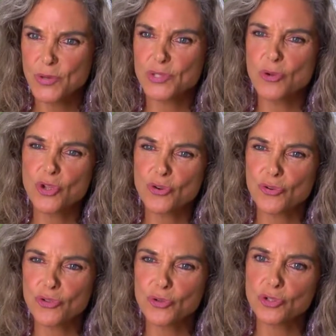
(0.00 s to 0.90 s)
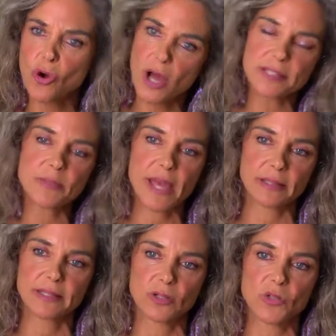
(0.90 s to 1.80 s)
So you're taught some
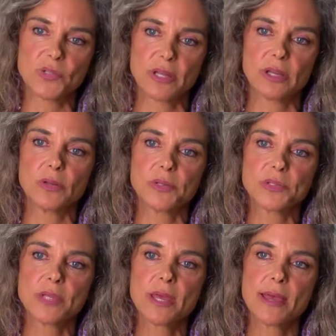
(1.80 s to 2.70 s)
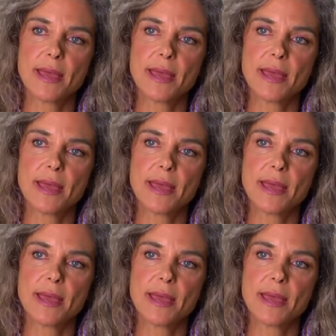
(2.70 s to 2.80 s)
analytical skills,